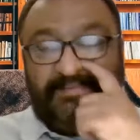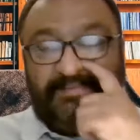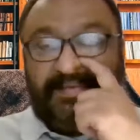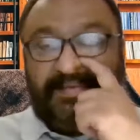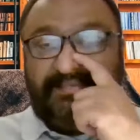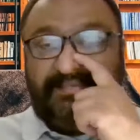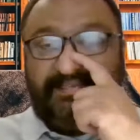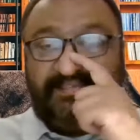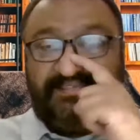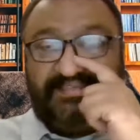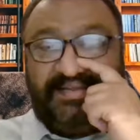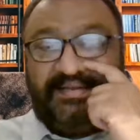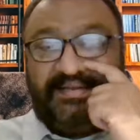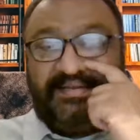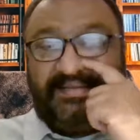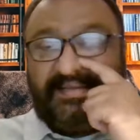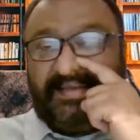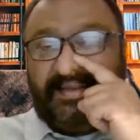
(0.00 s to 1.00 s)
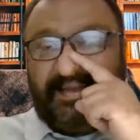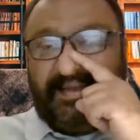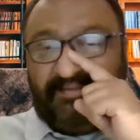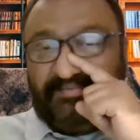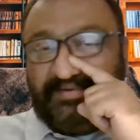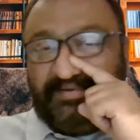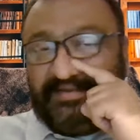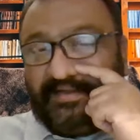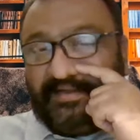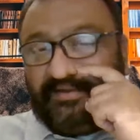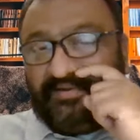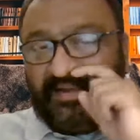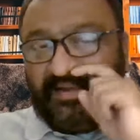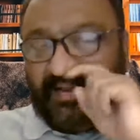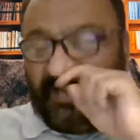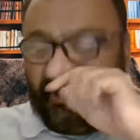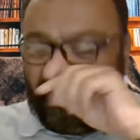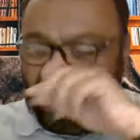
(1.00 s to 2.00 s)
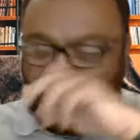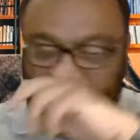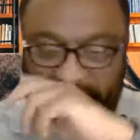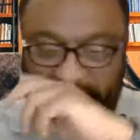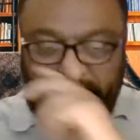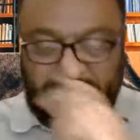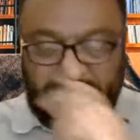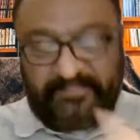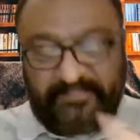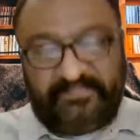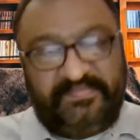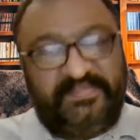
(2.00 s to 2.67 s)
PhD cannot be done on a laptop.